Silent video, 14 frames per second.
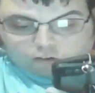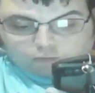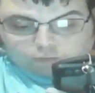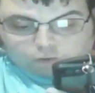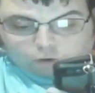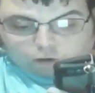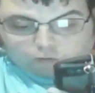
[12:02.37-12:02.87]

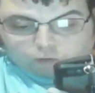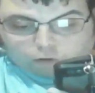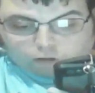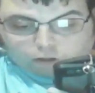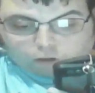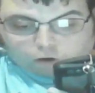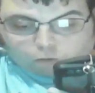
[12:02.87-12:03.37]
who have
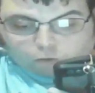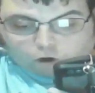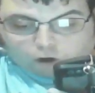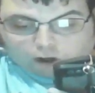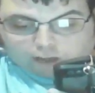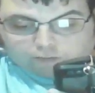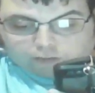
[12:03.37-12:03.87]
also
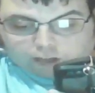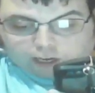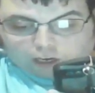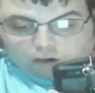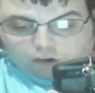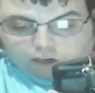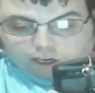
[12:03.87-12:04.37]
arrived,
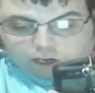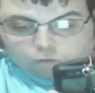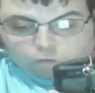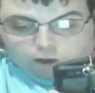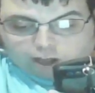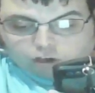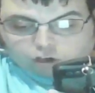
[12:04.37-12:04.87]
including a
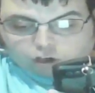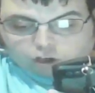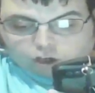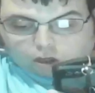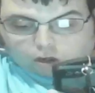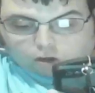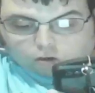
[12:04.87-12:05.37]
rich
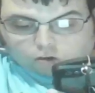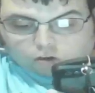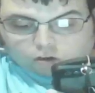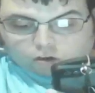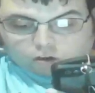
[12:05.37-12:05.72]
girl